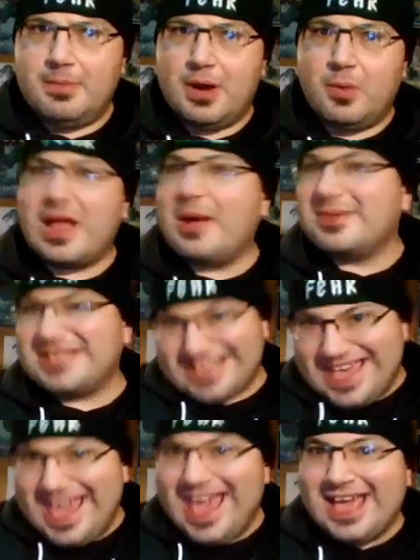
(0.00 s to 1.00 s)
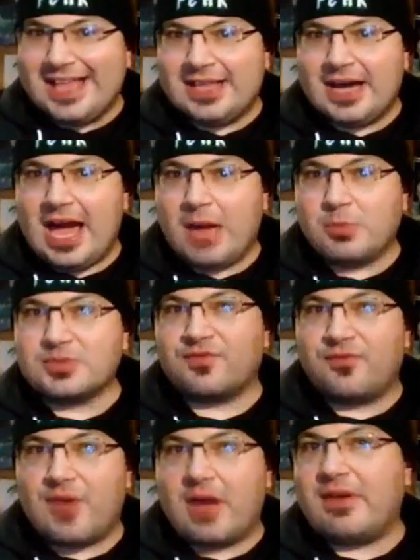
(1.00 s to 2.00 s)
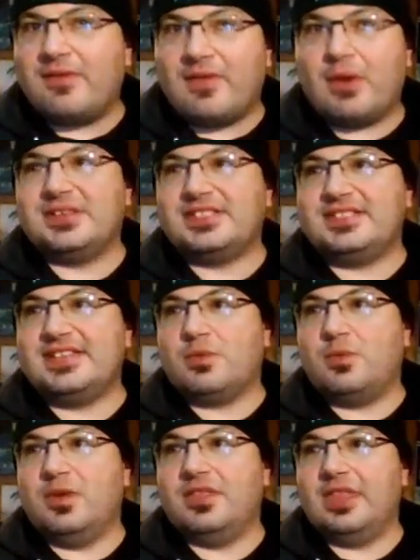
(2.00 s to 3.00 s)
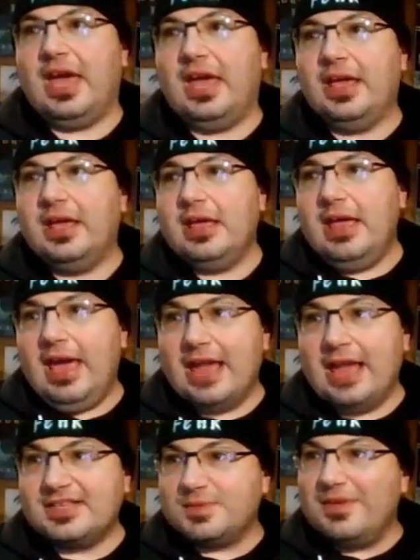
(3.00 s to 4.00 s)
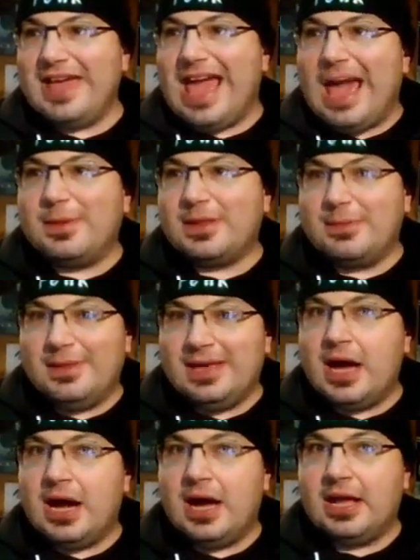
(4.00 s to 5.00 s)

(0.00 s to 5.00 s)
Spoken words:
But when I was a kid, I was very, very sick one day, and this movie happened to be